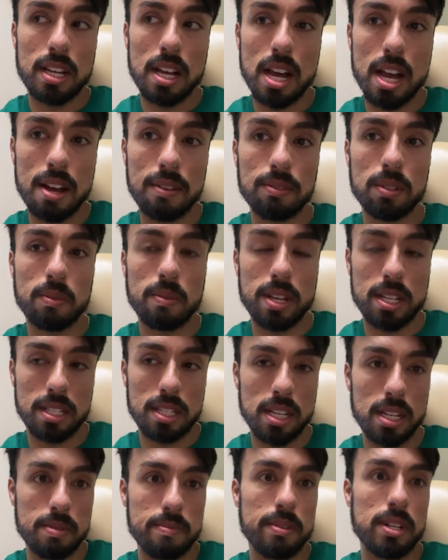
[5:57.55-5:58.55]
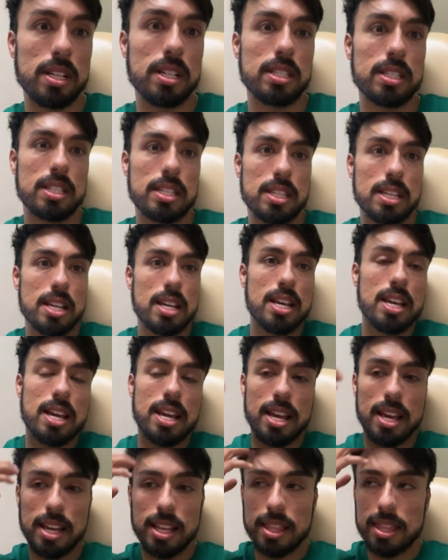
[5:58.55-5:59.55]
I have to wait 10 minutes
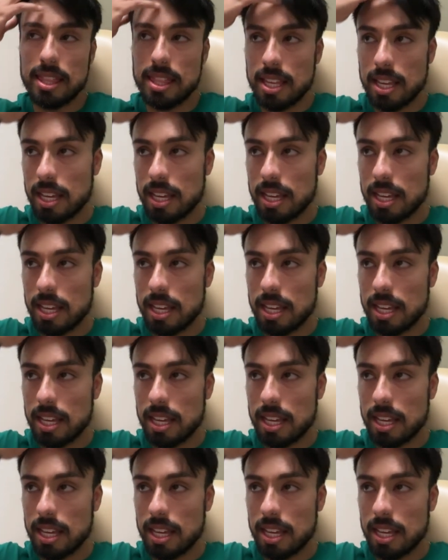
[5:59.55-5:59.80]
and